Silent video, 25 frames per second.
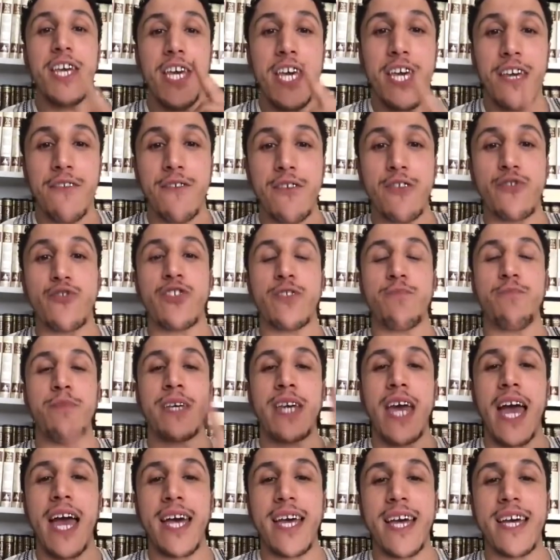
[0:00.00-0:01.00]
Even to
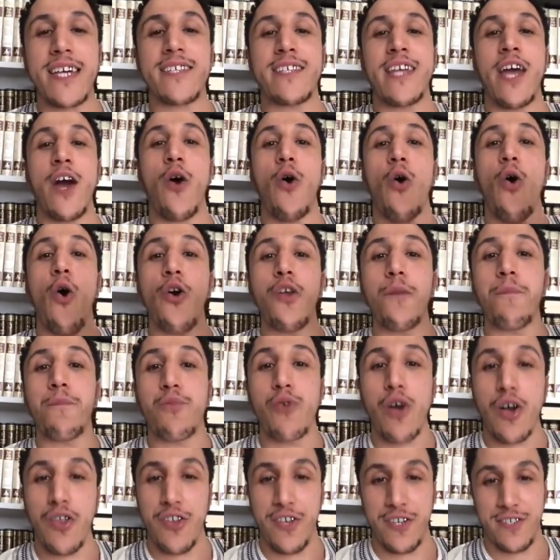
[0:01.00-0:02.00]
speak against their own
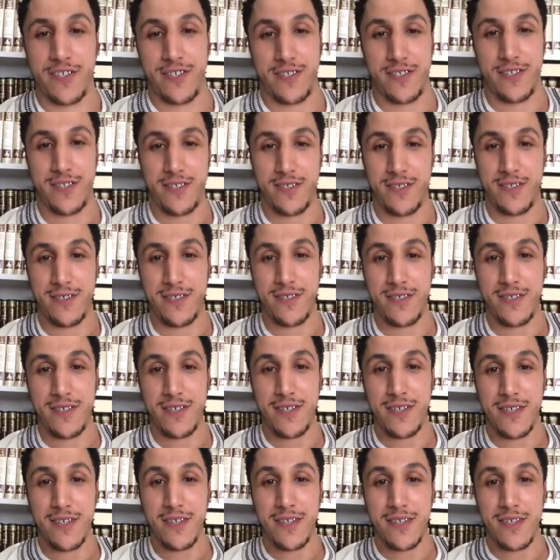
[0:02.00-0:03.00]
brothers.
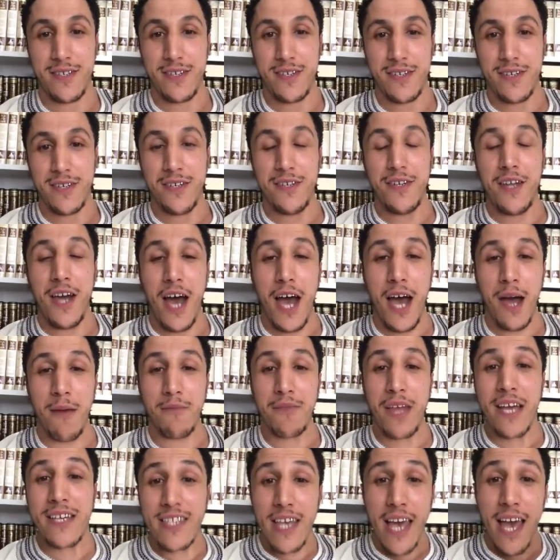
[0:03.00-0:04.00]

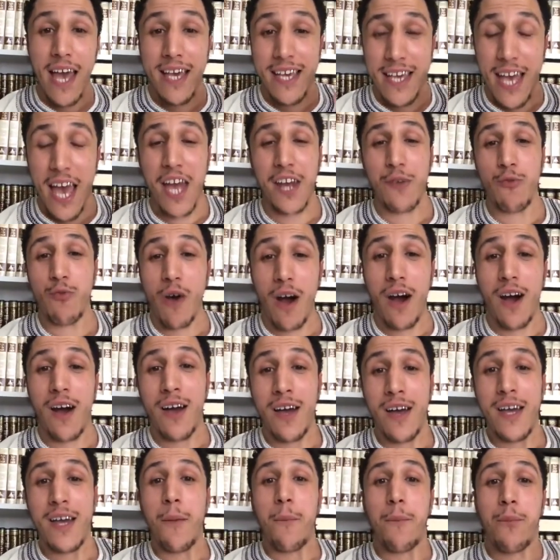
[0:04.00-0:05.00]
Na'am, that's again
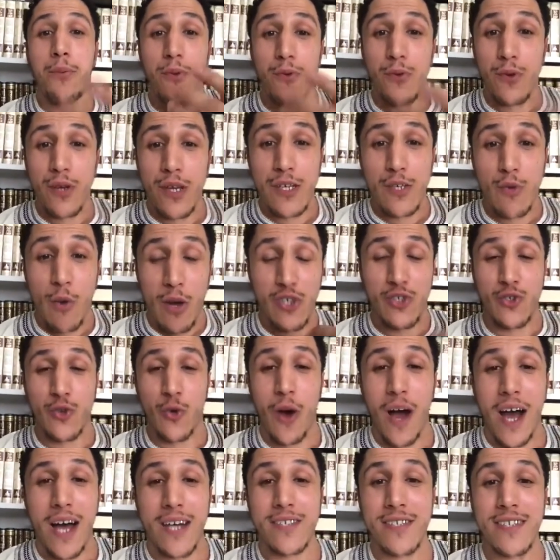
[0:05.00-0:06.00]
what, what
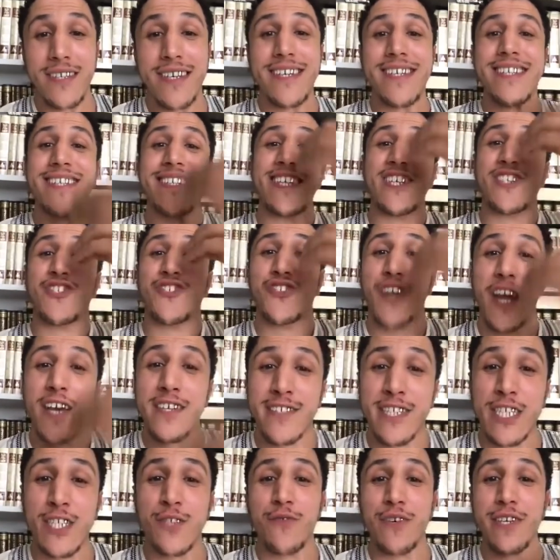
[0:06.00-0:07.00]
show us the
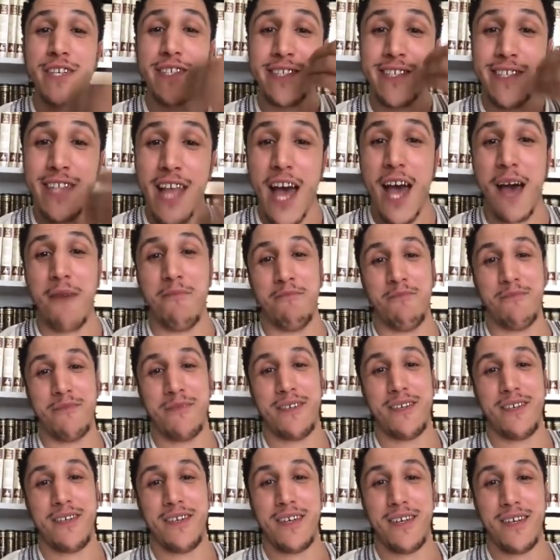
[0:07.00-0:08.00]
justice of Islam.
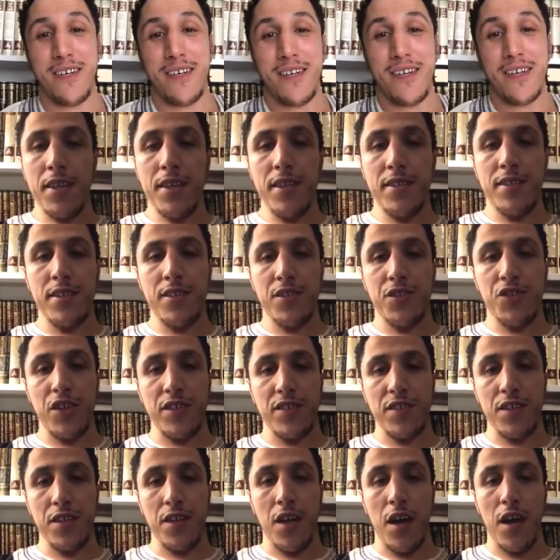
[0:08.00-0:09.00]
This is
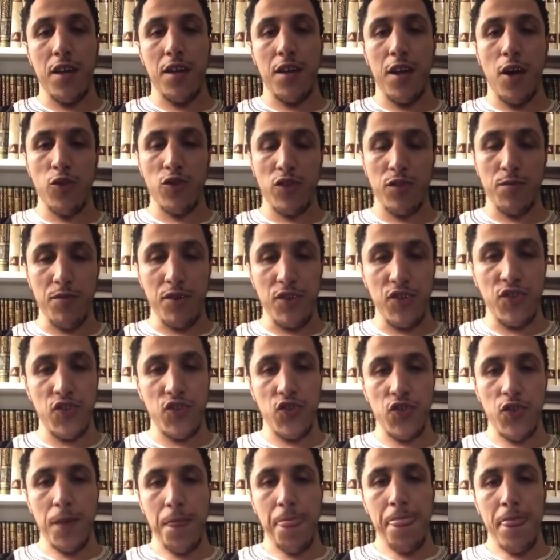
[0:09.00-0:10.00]
just an
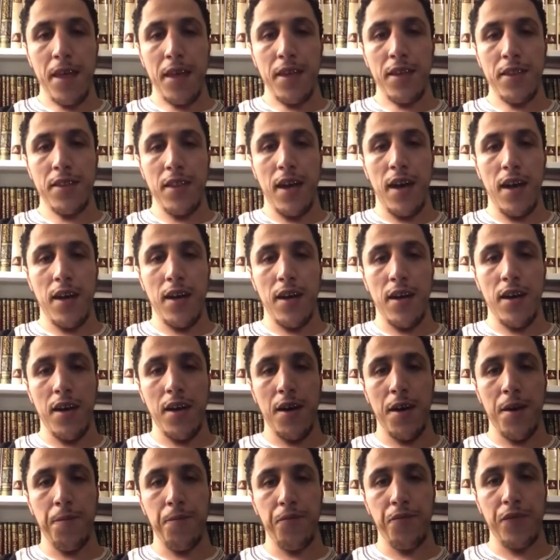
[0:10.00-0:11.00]
announcement that
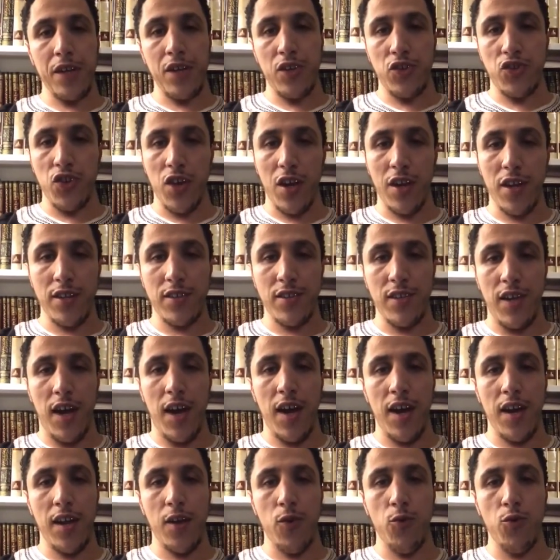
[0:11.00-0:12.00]
um, inshallah
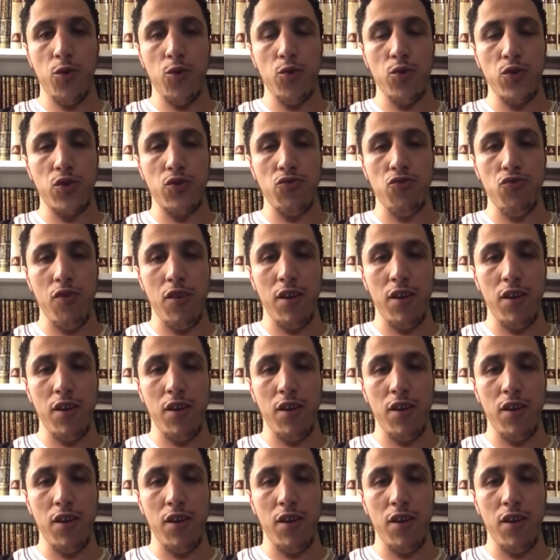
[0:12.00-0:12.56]
ta'ala we're going to